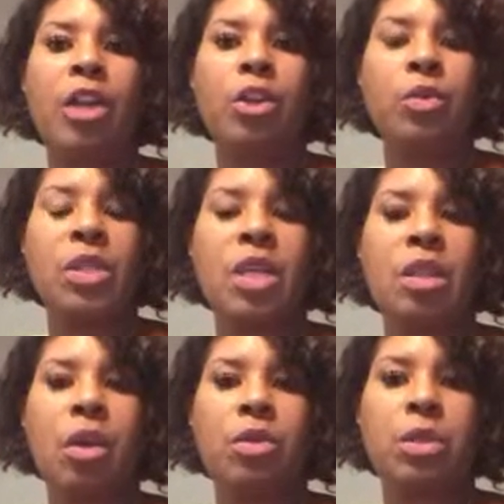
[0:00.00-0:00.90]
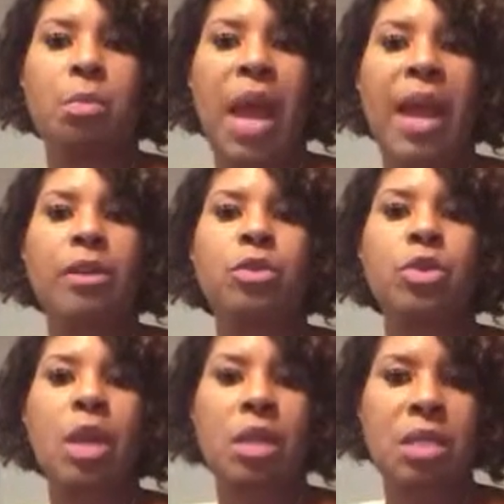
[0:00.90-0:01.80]
using those
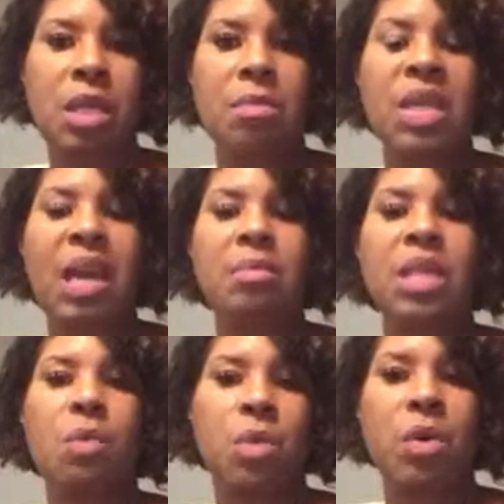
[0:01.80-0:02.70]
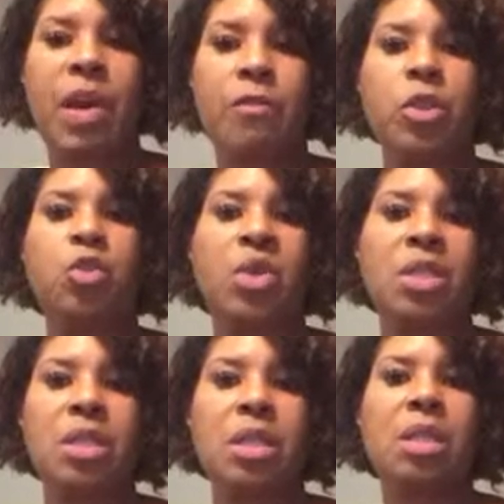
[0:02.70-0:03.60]
miles. Sometimes they will have
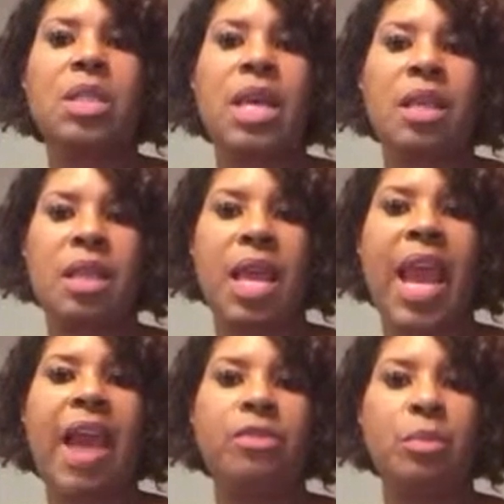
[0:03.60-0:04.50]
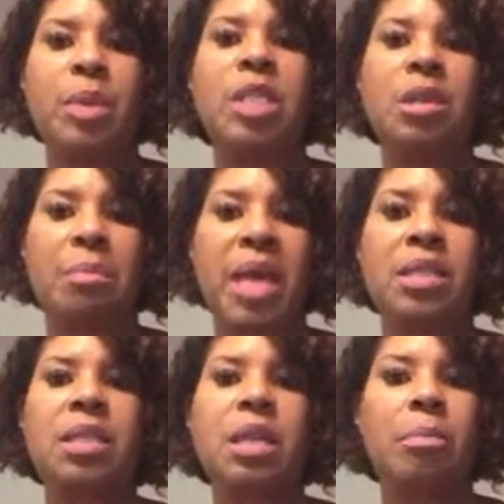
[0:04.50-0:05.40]
restrictions and say that they have to be
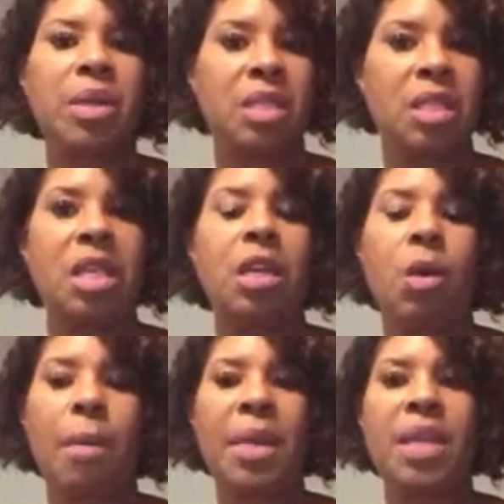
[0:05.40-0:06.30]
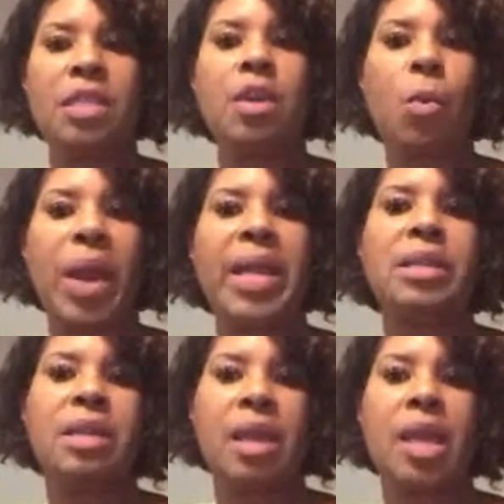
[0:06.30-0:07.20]
domestic, but still, I mean, it's a way
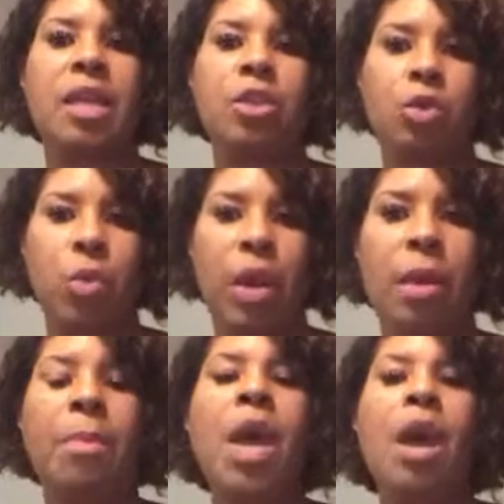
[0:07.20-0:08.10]
to get a trip